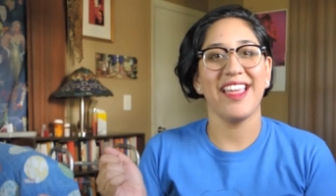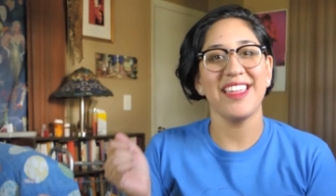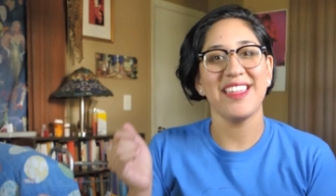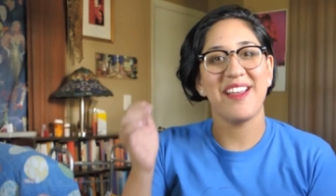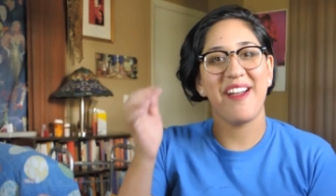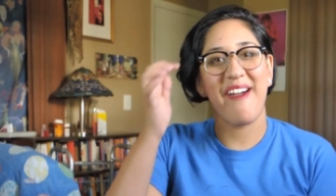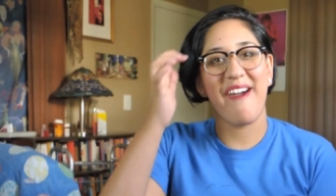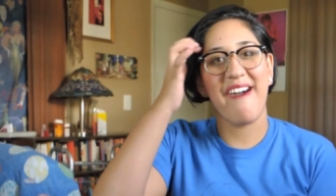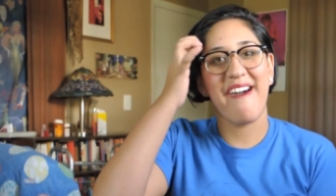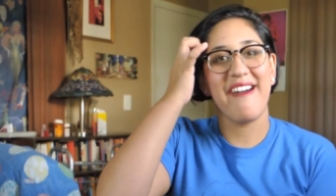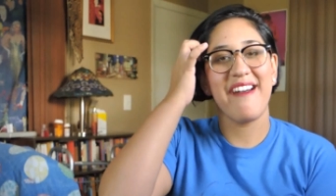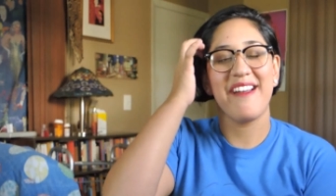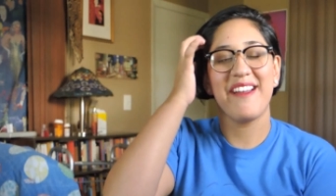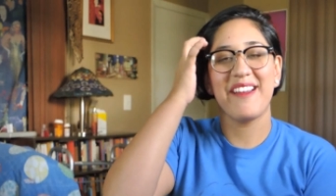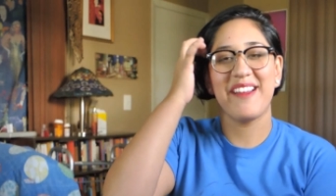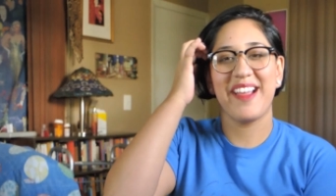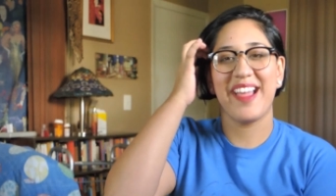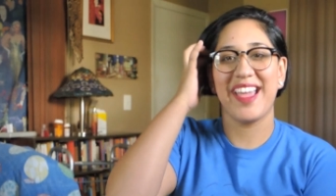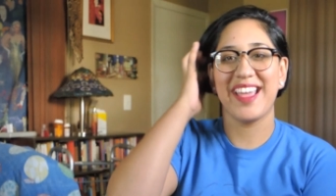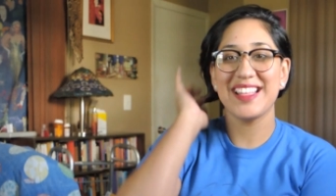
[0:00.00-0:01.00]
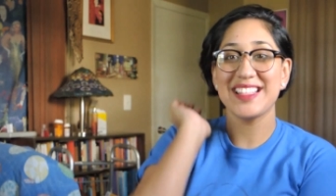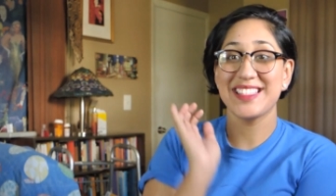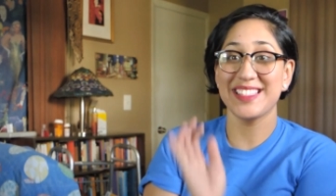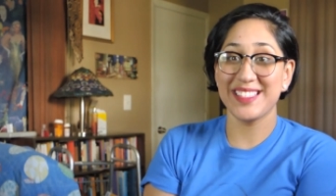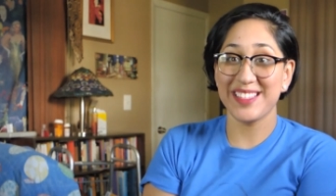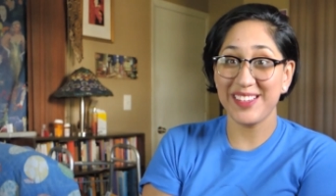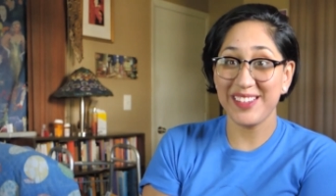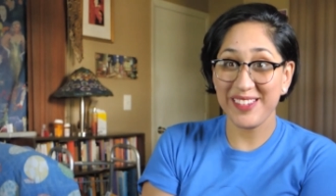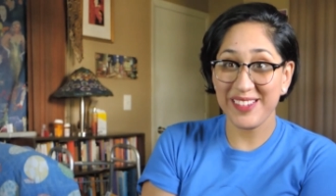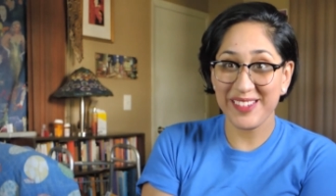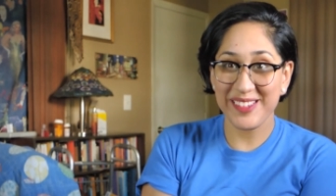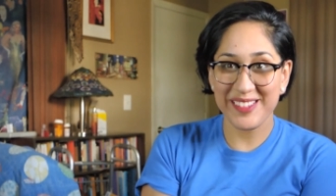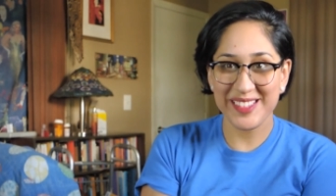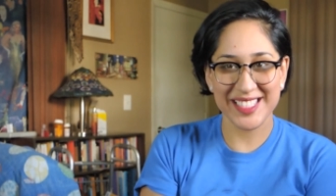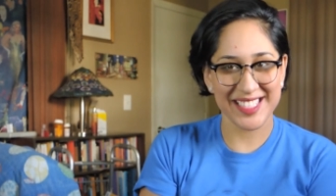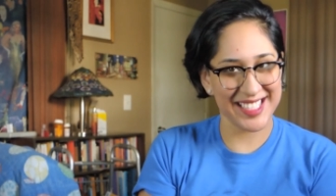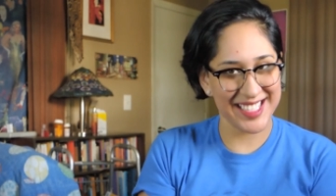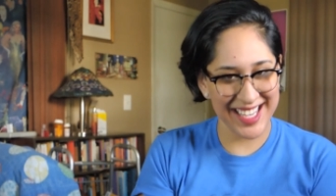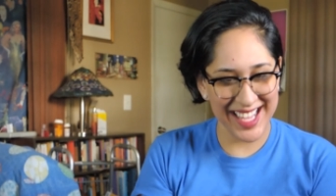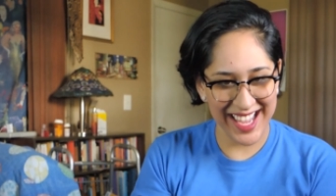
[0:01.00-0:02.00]
Hey y'all! Alright, so
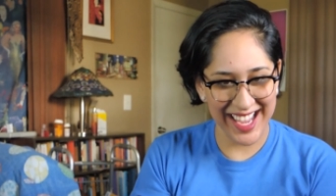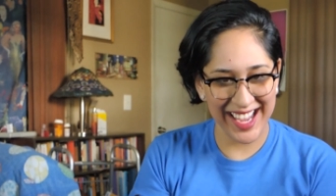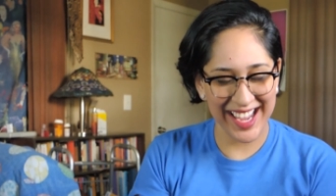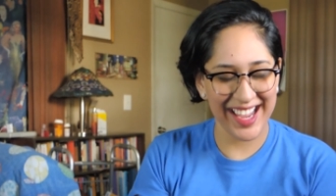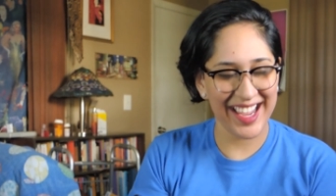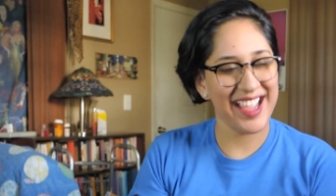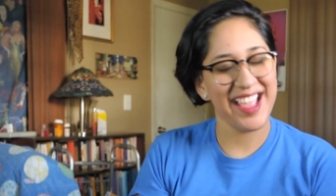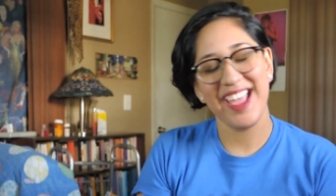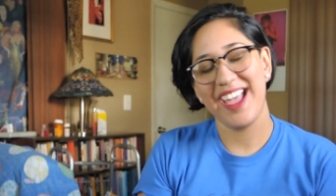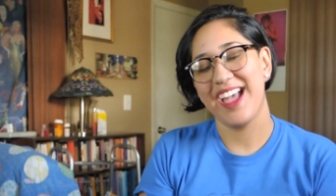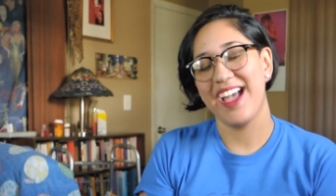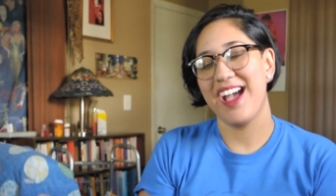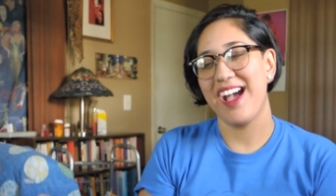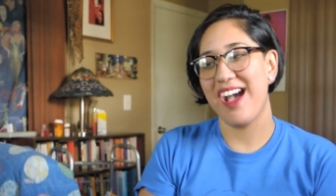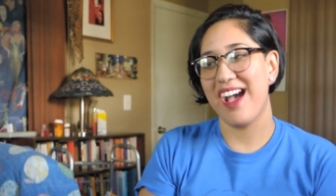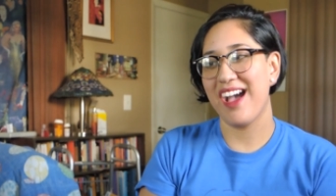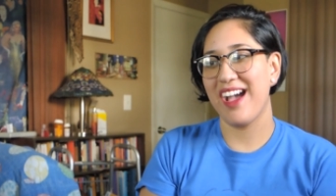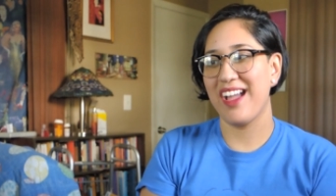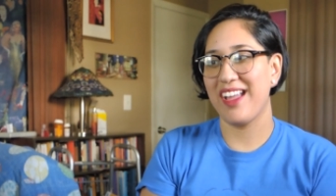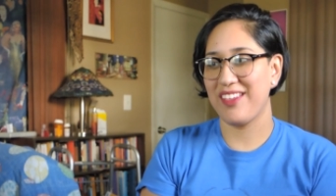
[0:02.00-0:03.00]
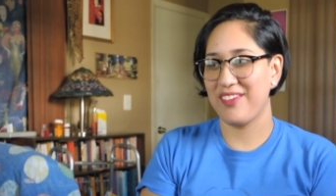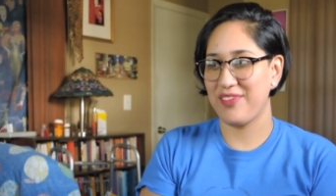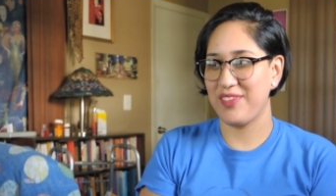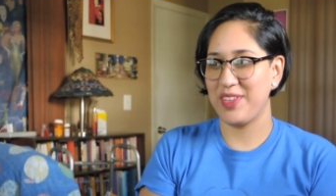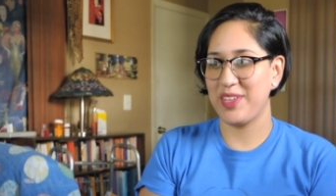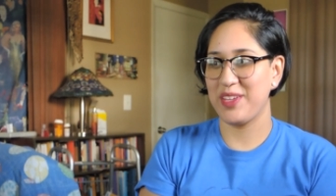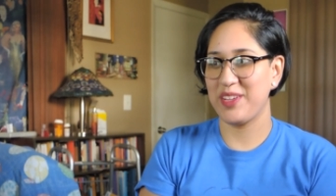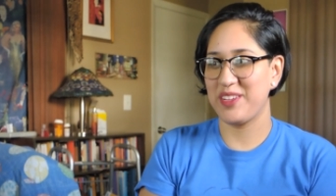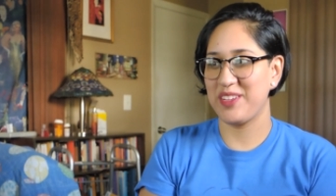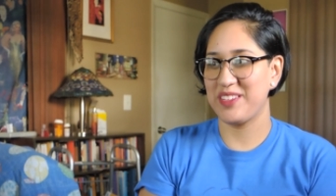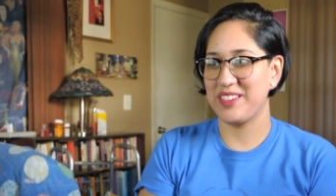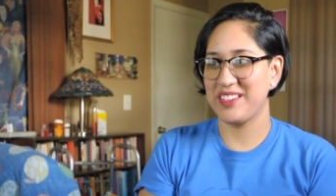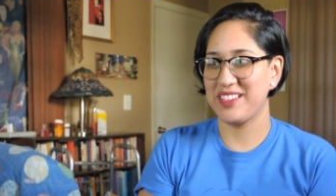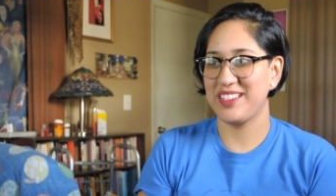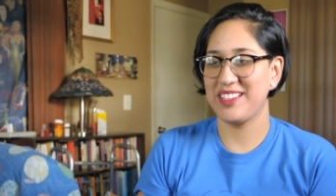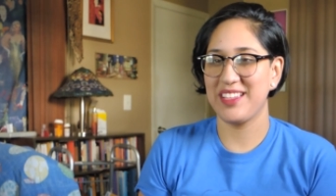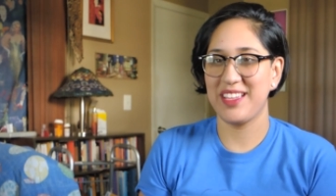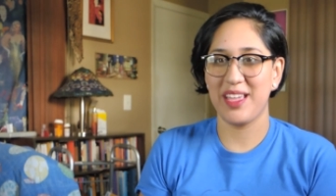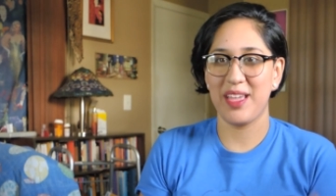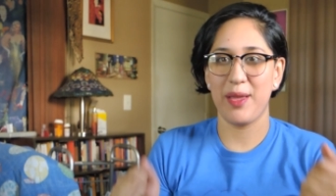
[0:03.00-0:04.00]
today I feel a
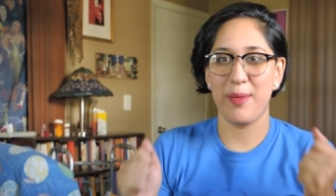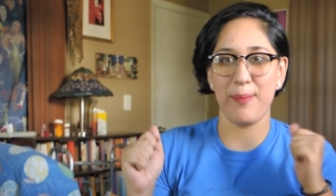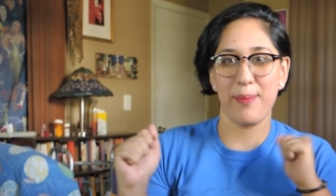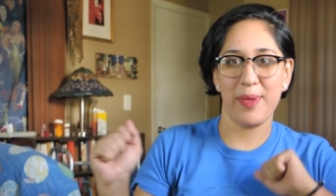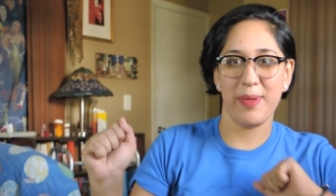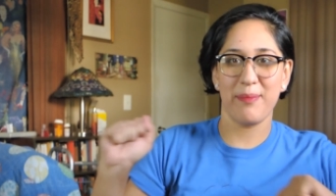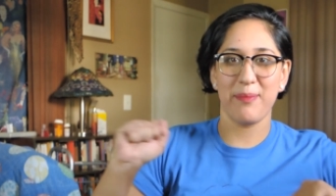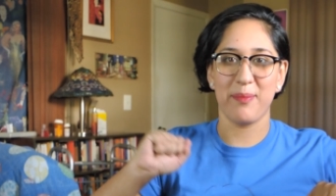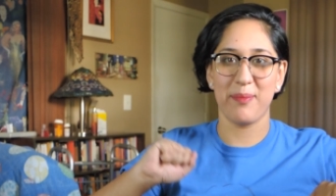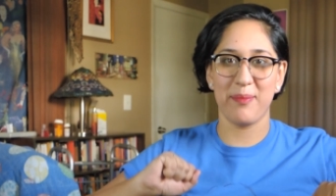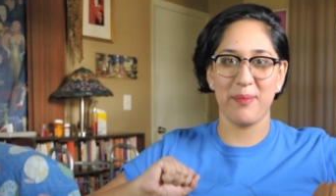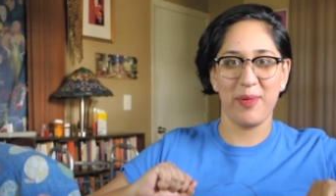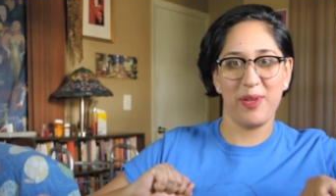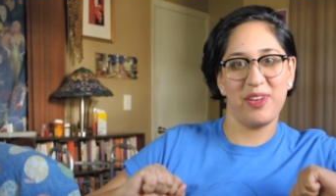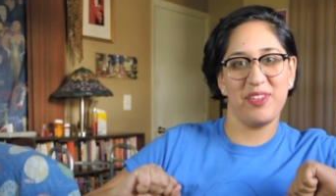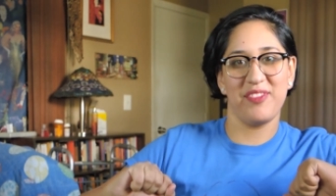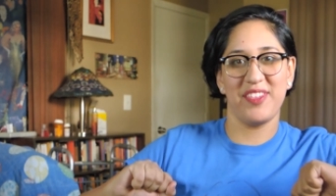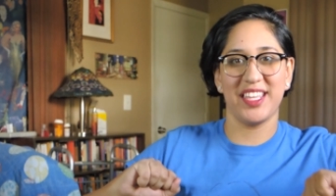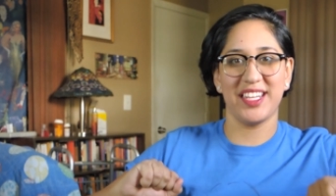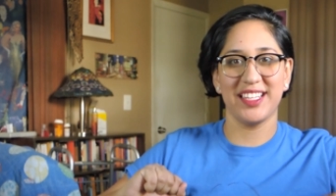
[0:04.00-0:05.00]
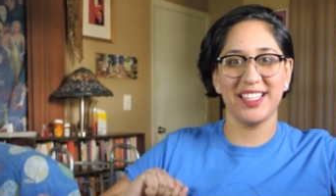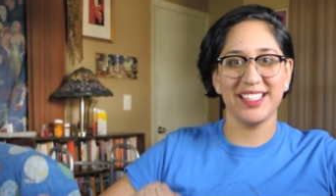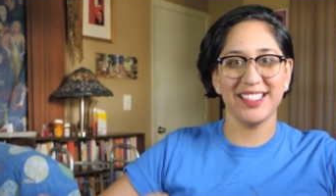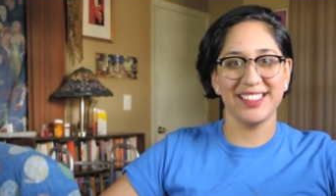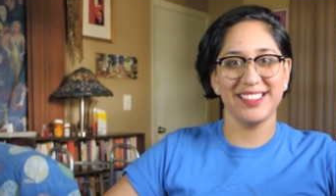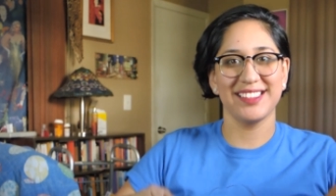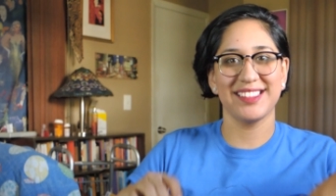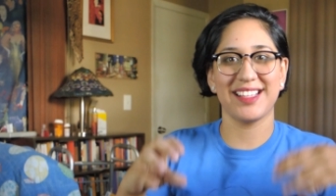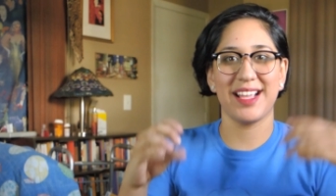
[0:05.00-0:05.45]
bit motivated.